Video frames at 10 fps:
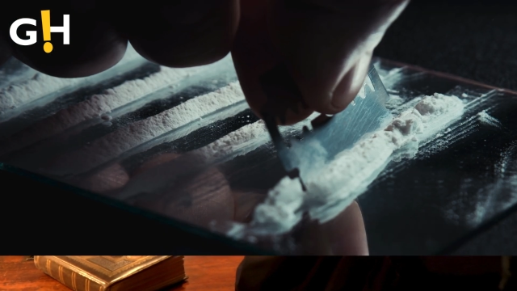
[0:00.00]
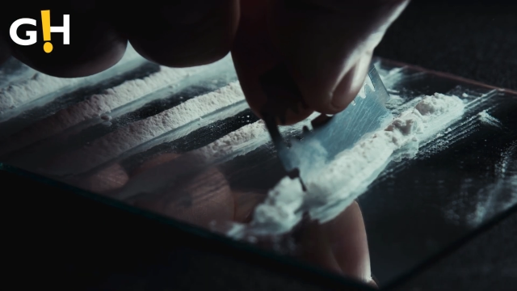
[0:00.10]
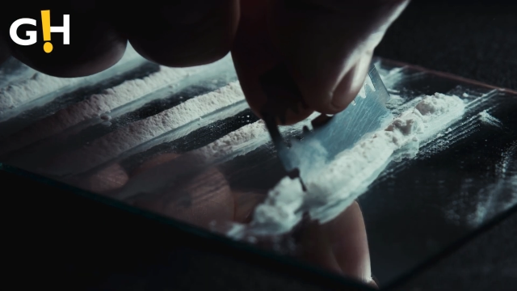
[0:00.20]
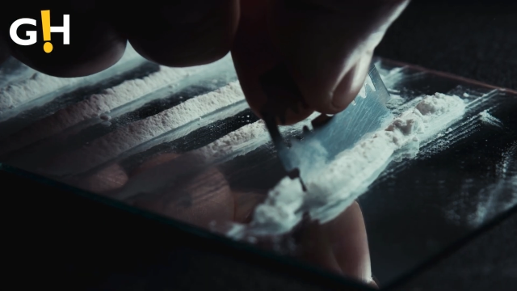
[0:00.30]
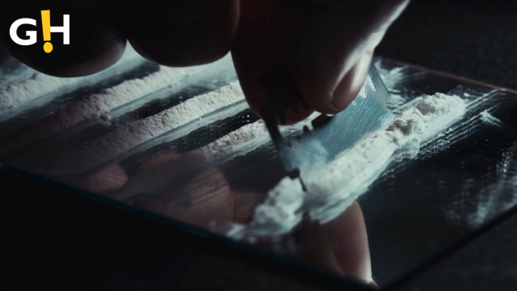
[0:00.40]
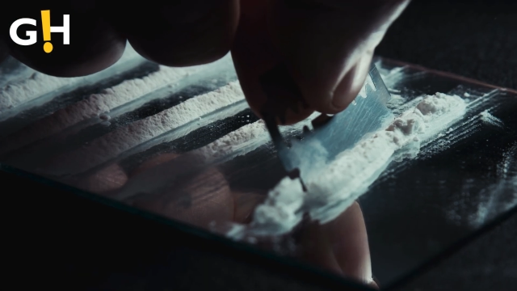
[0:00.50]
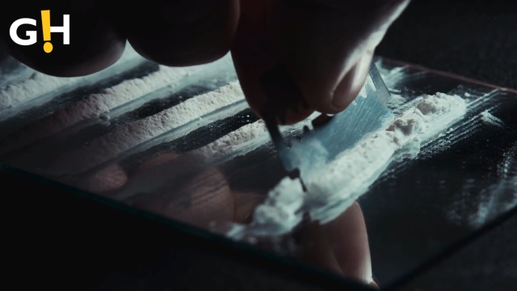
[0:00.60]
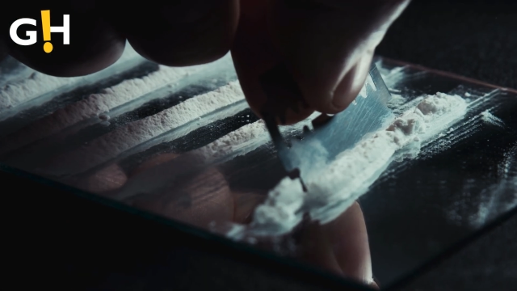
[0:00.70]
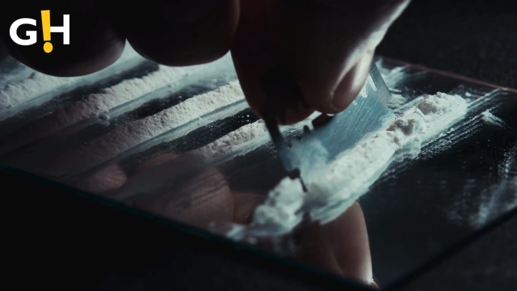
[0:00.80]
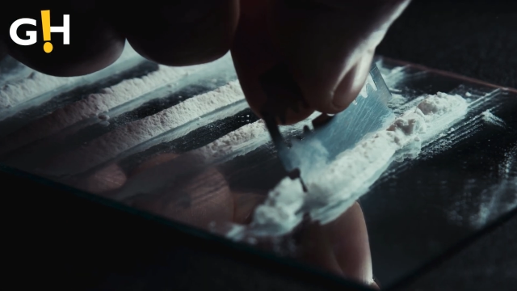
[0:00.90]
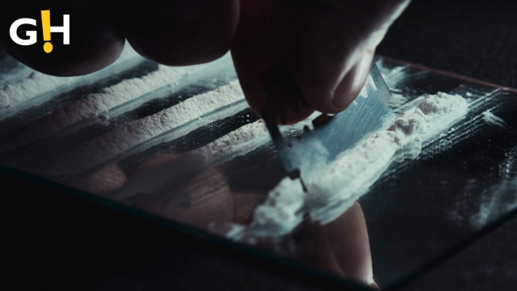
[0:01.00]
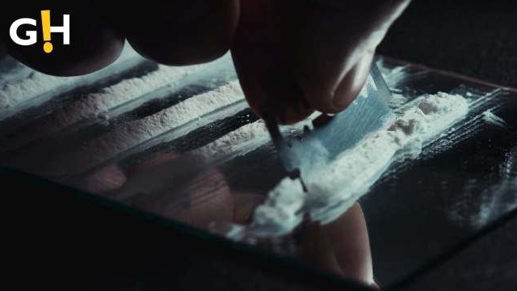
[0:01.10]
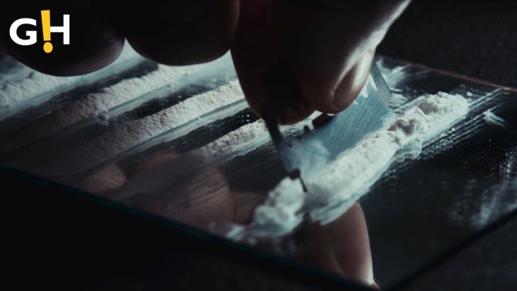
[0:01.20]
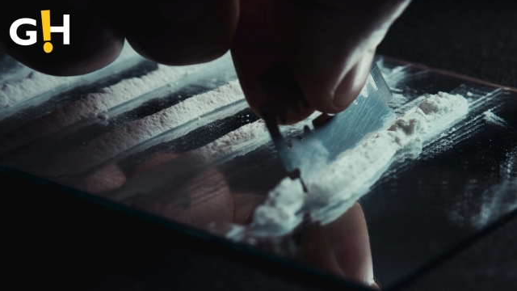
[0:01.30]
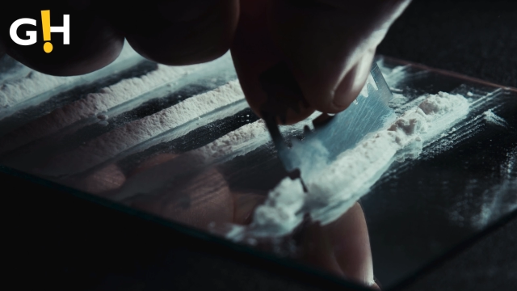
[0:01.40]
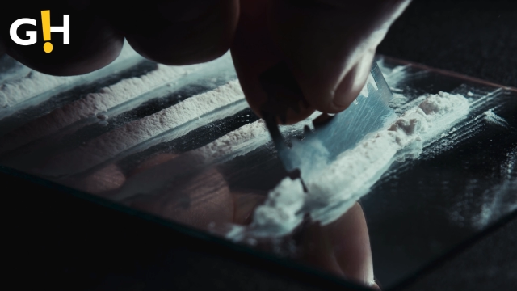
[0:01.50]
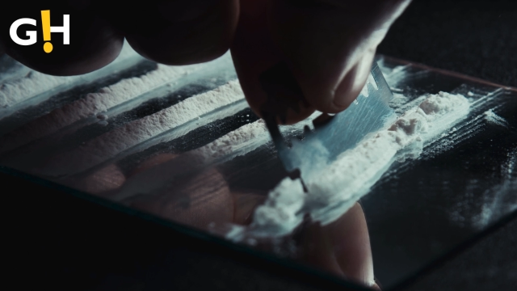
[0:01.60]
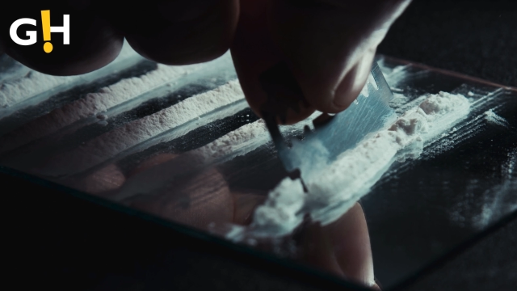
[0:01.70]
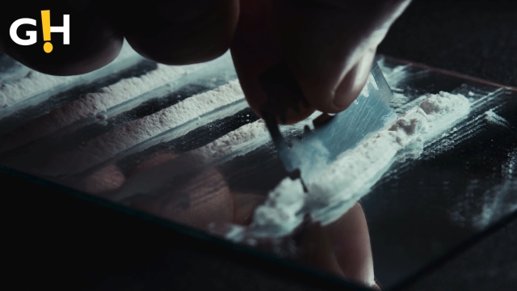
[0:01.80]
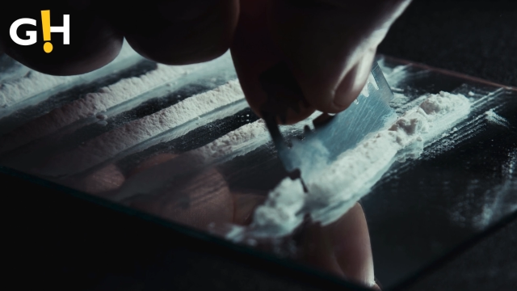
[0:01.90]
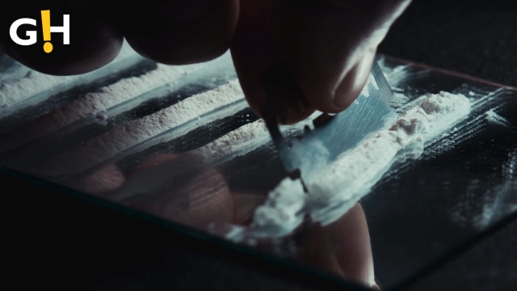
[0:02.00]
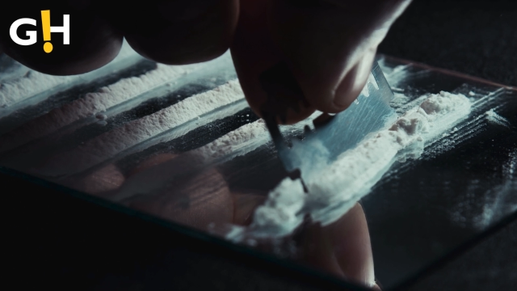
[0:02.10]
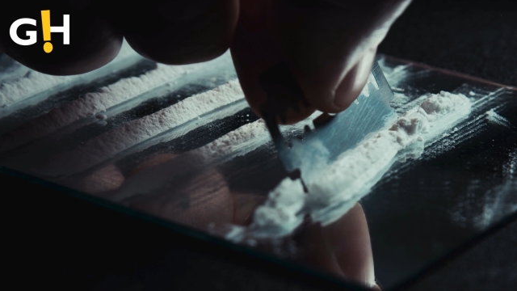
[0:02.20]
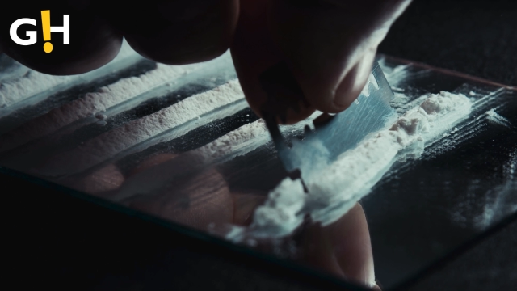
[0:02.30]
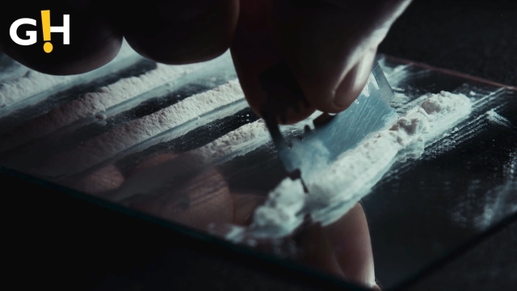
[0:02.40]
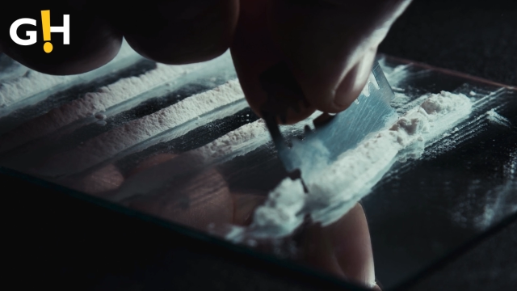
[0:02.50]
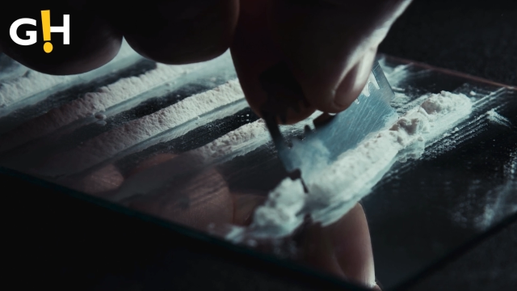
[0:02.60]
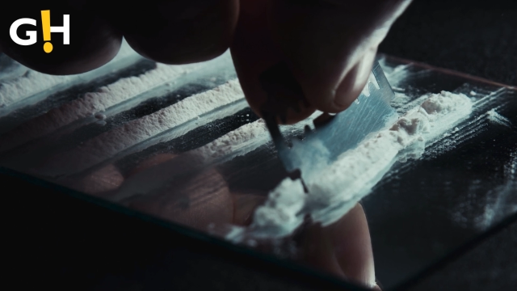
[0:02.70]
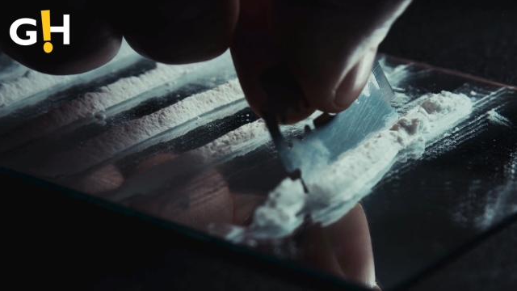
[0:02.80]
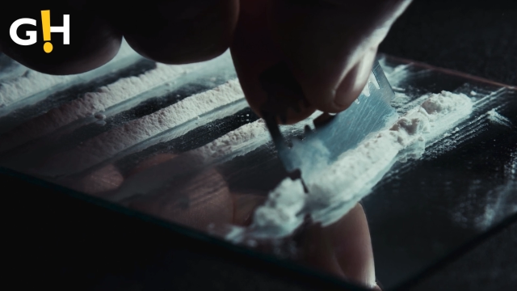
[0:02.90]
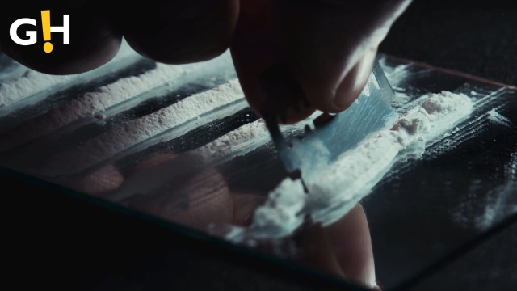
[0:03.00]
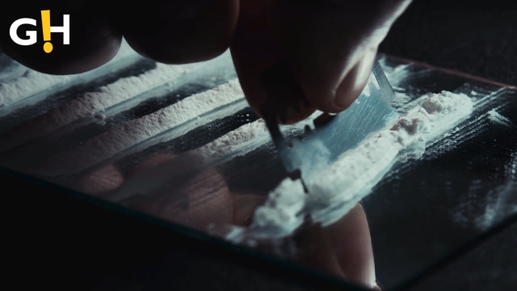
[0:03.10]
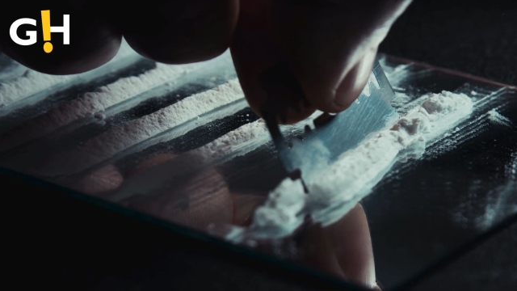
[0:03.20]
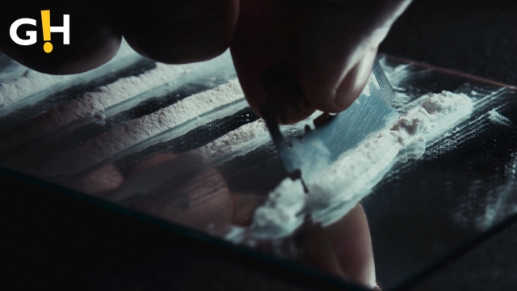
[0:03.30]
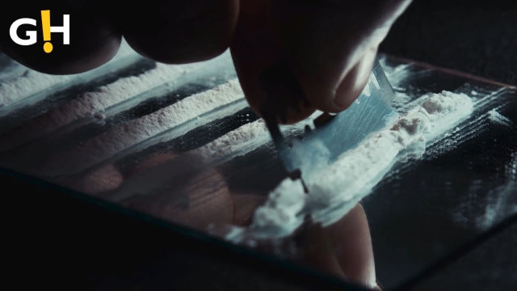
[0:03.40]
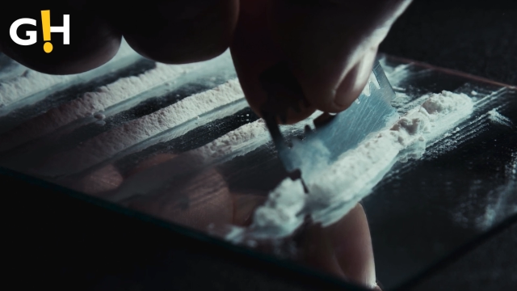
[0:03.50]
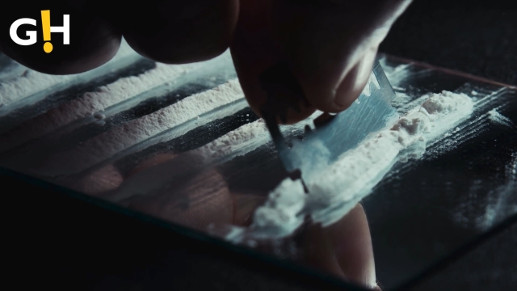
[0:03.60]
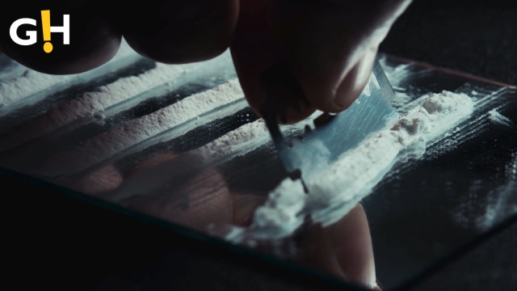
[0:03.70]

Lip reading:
No face is visible, so there are no lips to read.